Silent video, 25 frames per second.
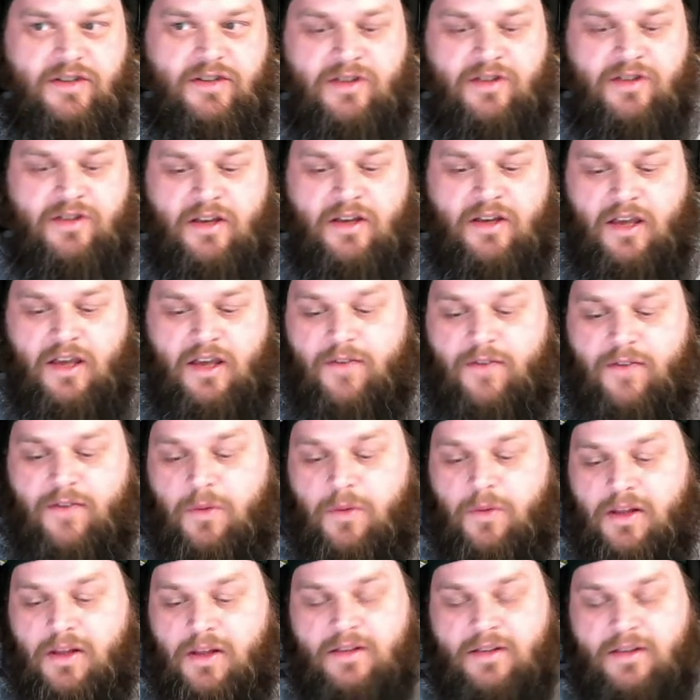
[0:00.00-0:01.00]
If you were to
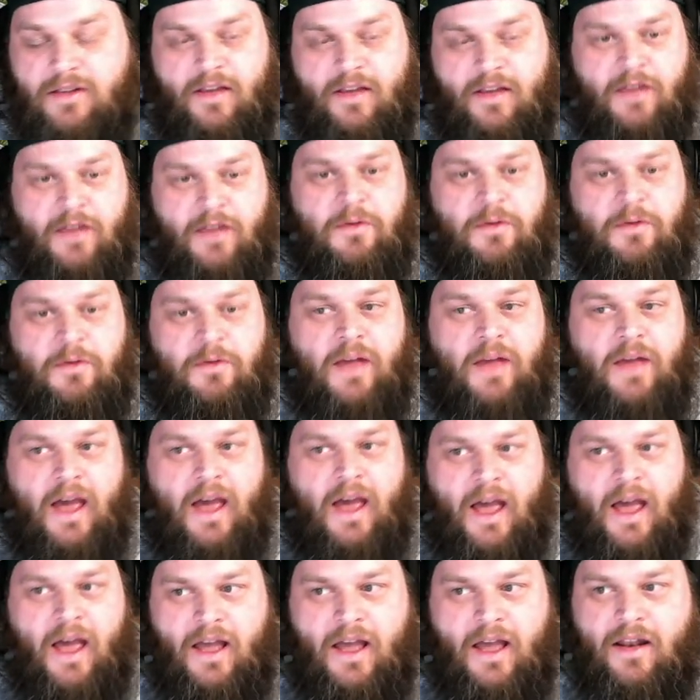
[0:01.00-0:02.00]
continue to
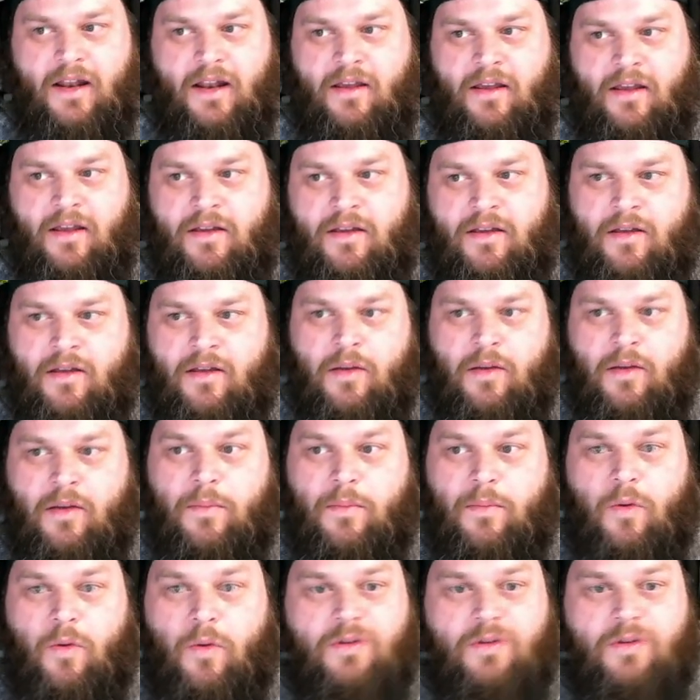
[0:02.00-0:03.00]
add more
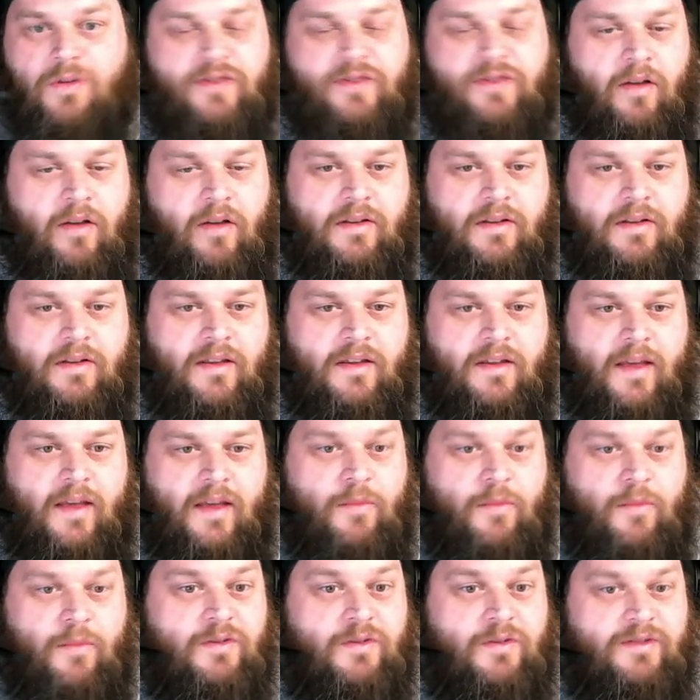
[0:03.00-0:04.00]
solid to that, more
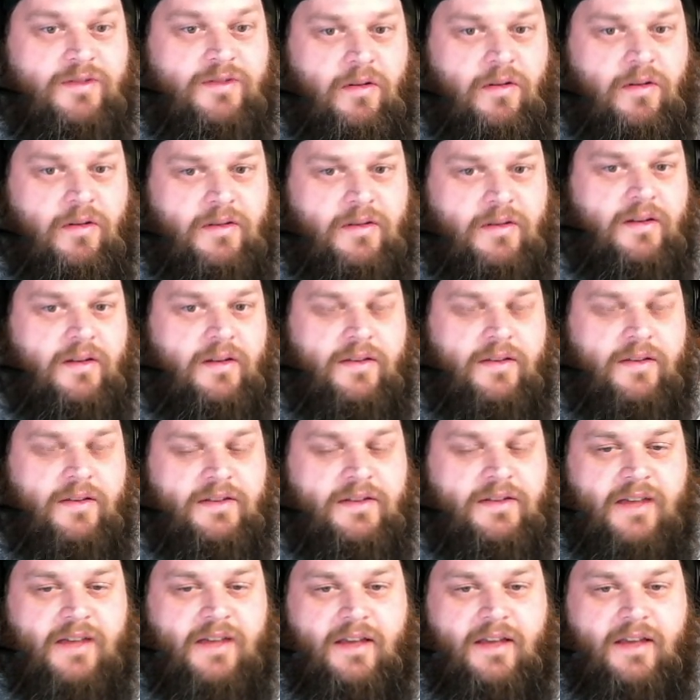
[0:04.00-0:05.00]
salt in this
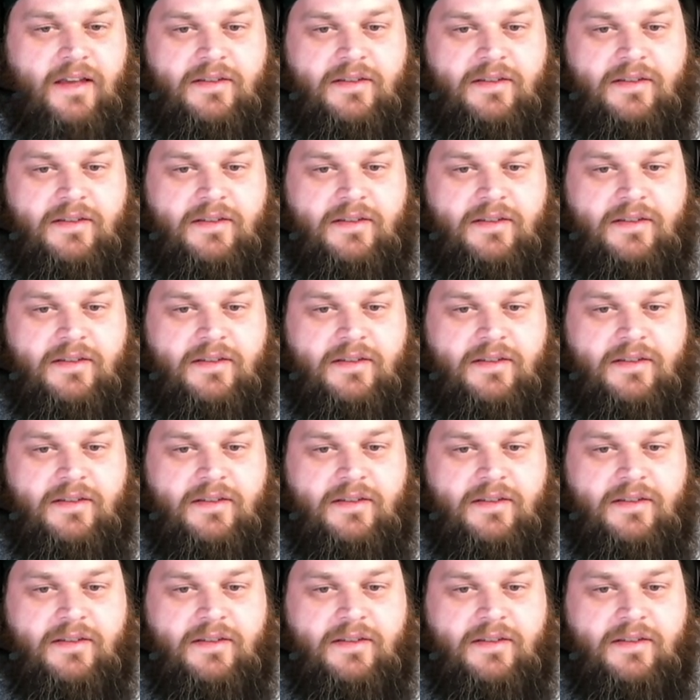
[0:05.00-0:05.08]
case,